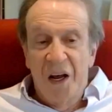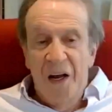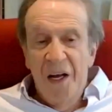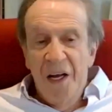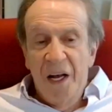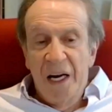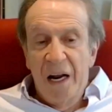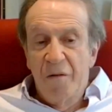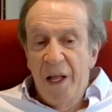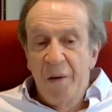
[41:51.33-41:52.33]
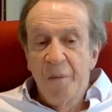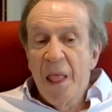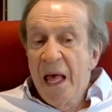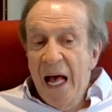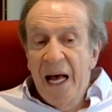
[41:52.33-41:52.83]
and
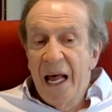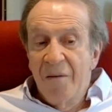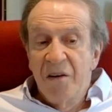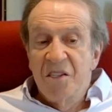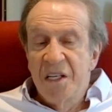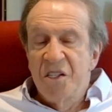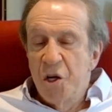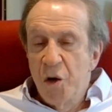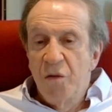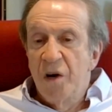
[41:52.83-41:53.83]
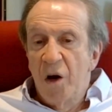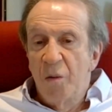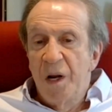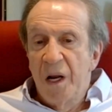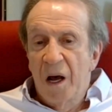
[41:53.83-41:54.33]
everything. And ever since
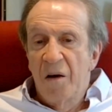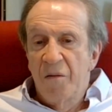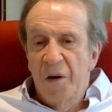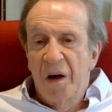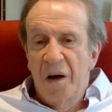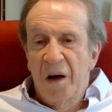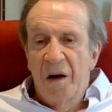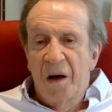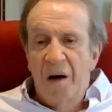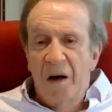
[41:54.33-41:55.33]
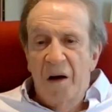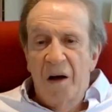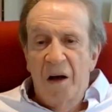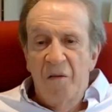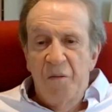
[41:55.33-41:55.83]
you've known me, I've
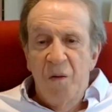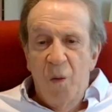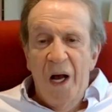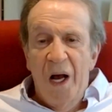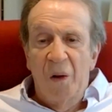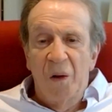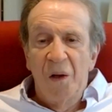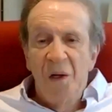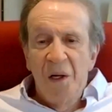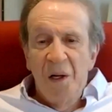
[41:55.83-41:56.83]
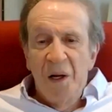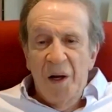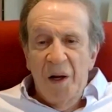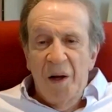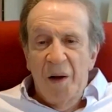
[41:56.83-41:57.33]
been well.
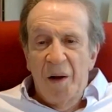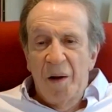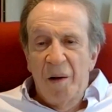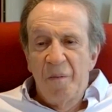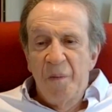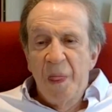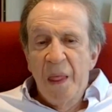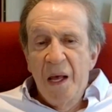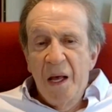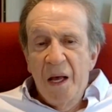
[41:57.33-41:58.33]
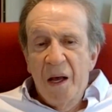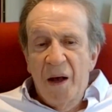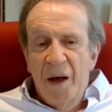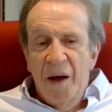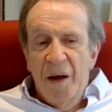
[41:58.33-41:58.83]
Um,
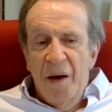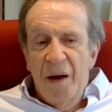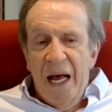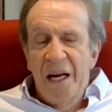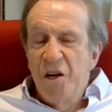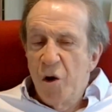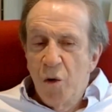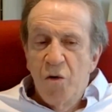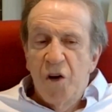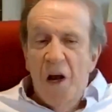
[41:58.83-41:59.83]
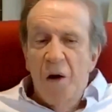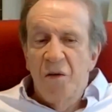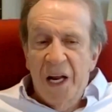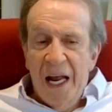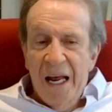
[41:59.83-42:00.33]
and you
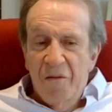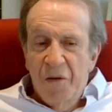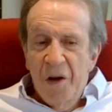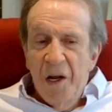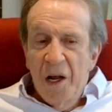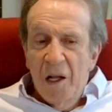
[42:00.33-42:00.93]
don't have